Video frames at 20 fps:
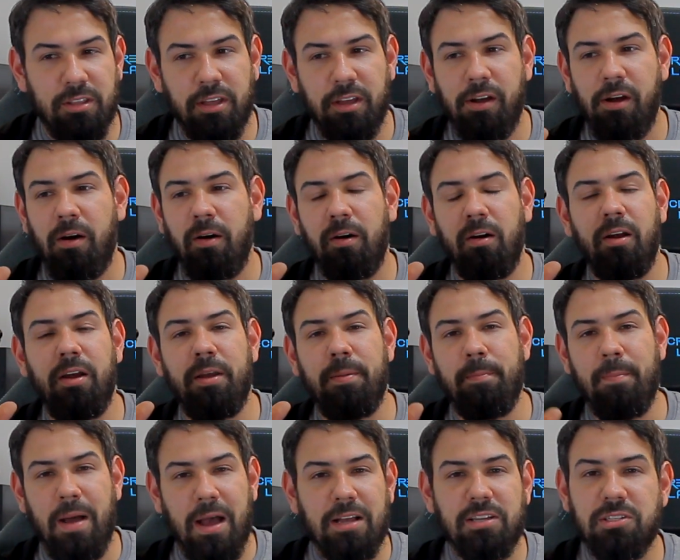They are a
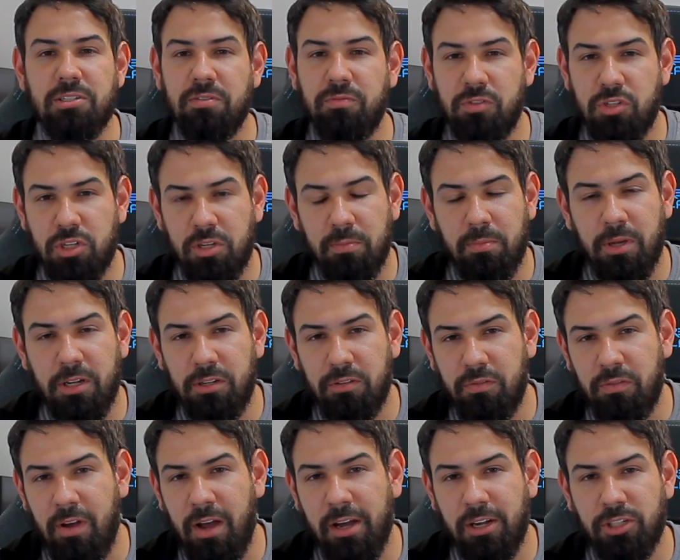massive chip
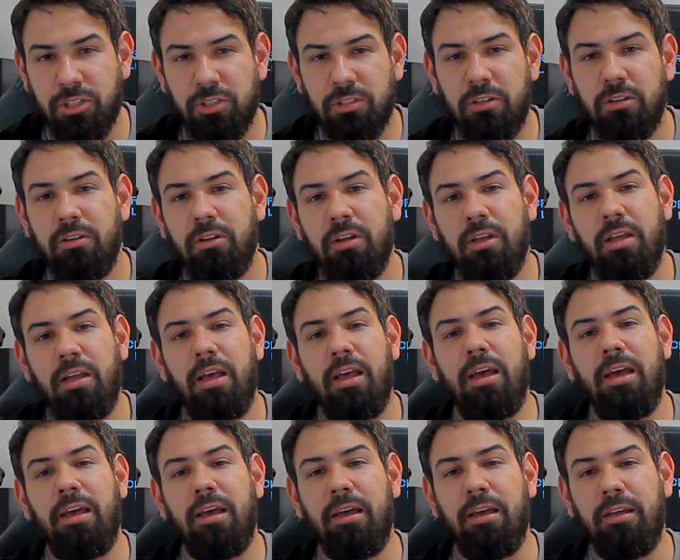manufacturer,
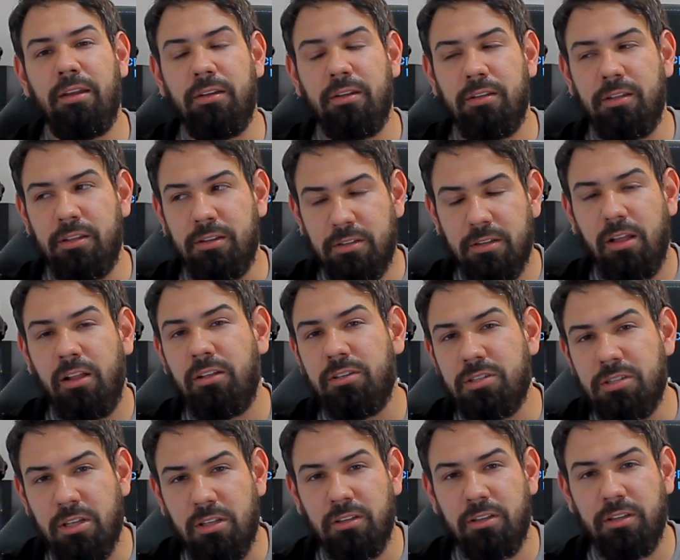and Intel
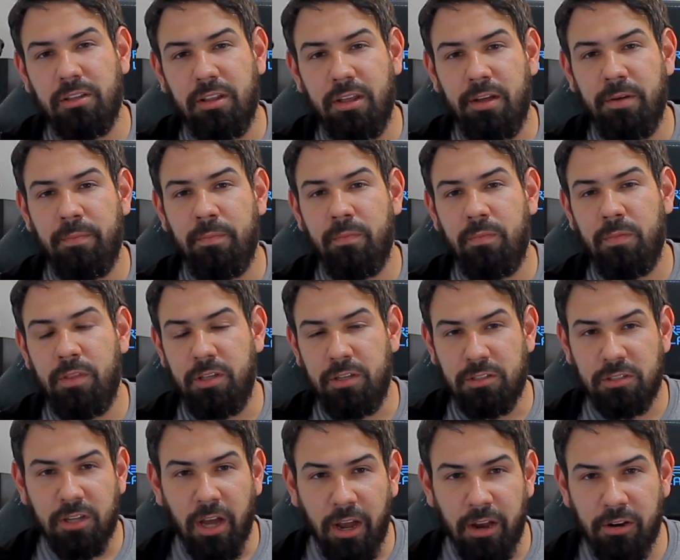is selling them the
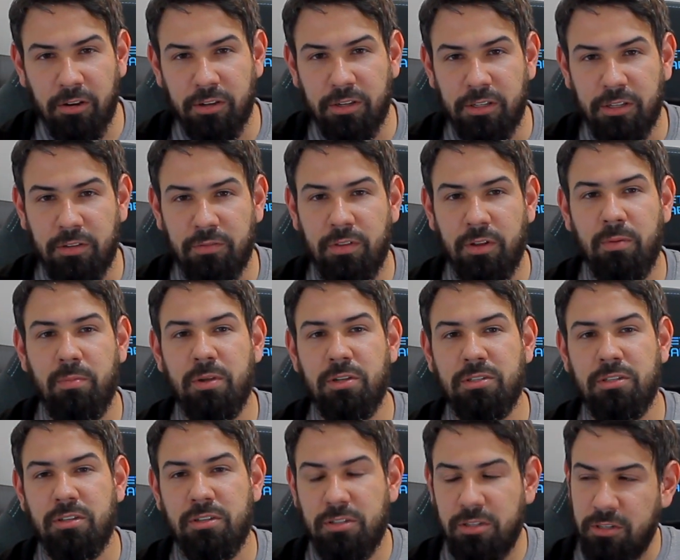entirety of their
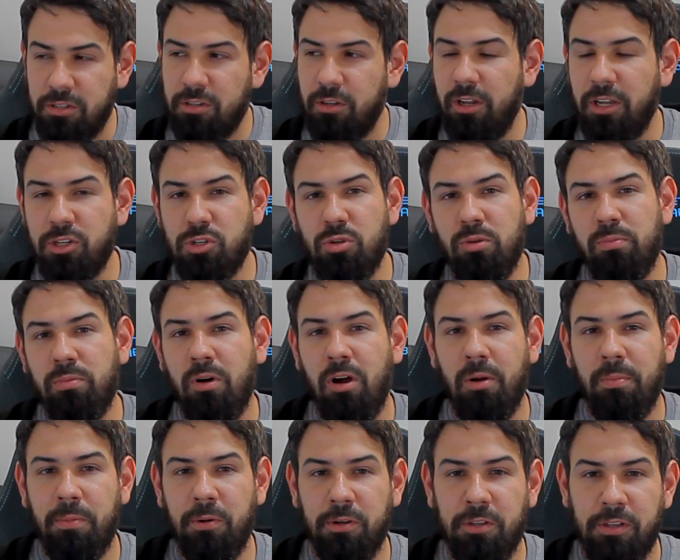business, intellectual
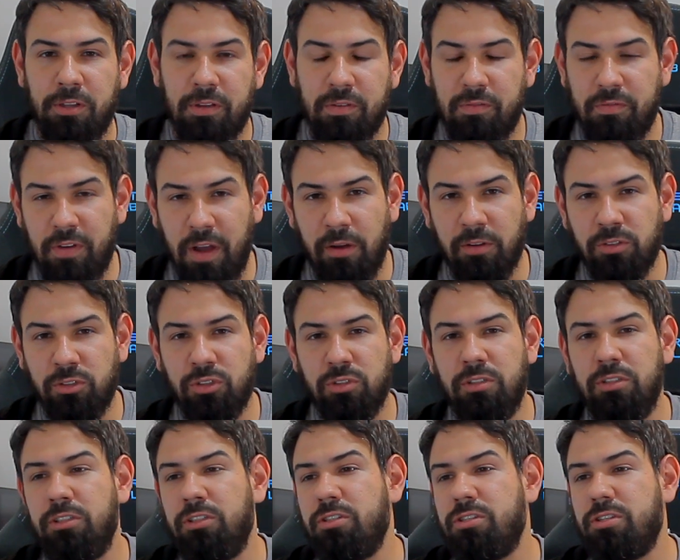property,
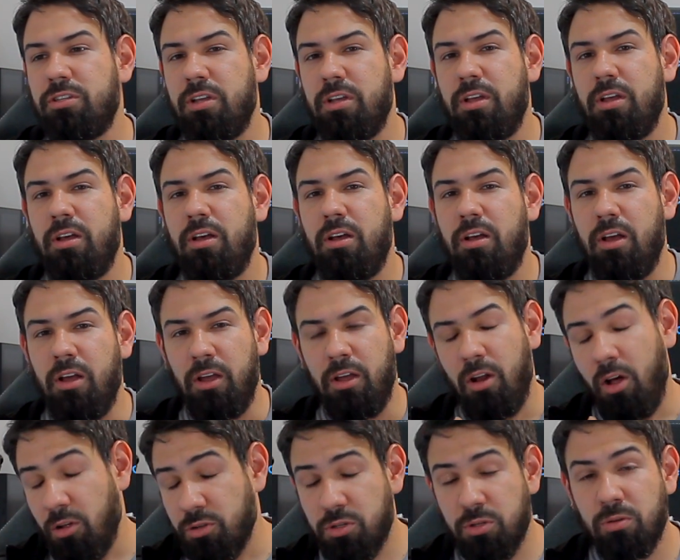foundries, and
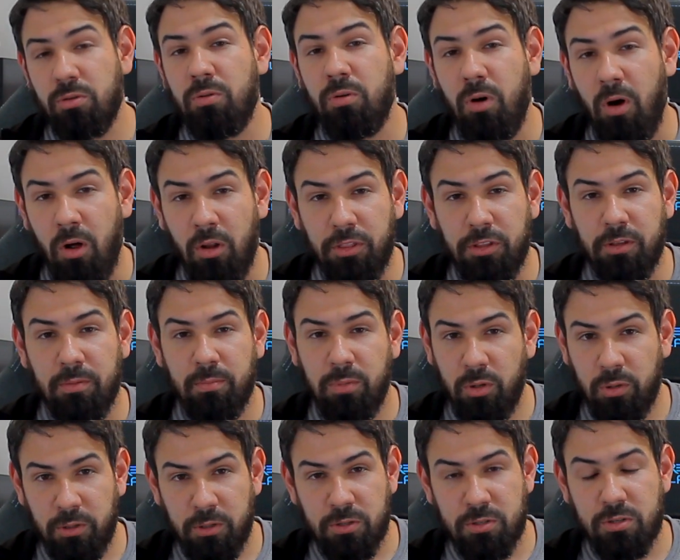also all the
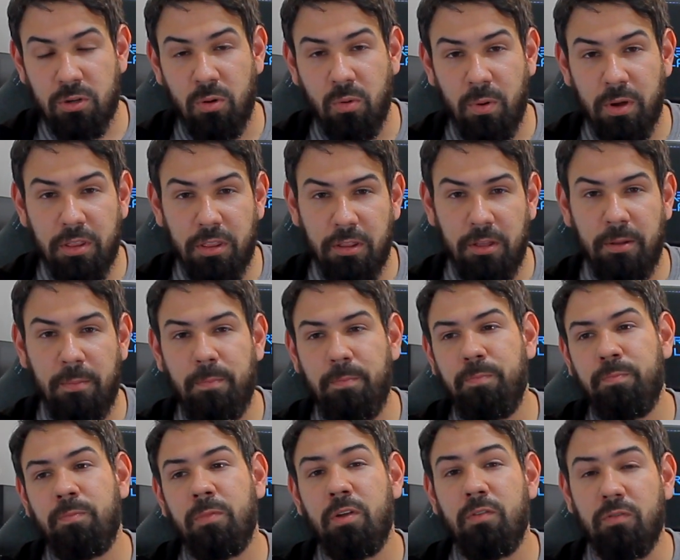employees go with it,
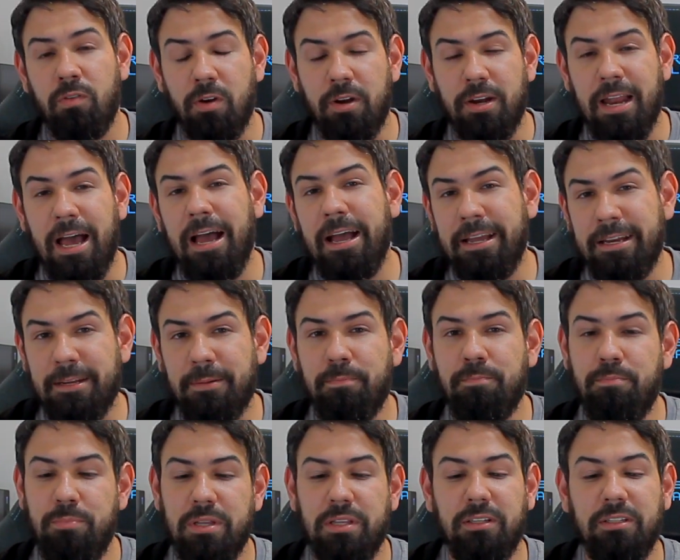for
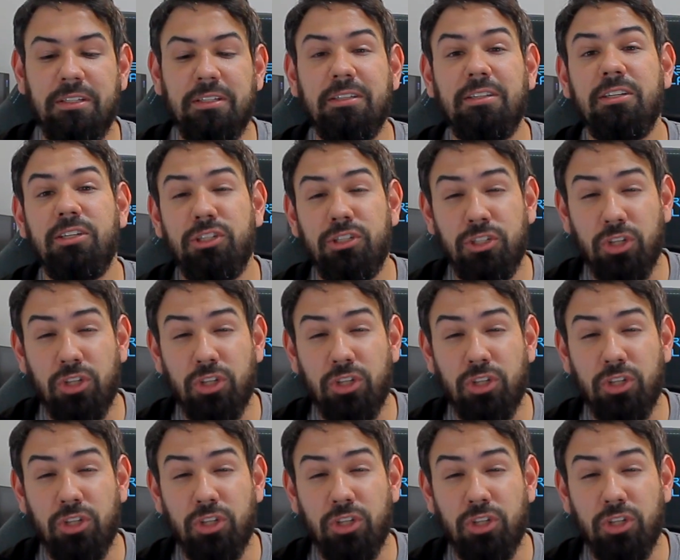$9 billion.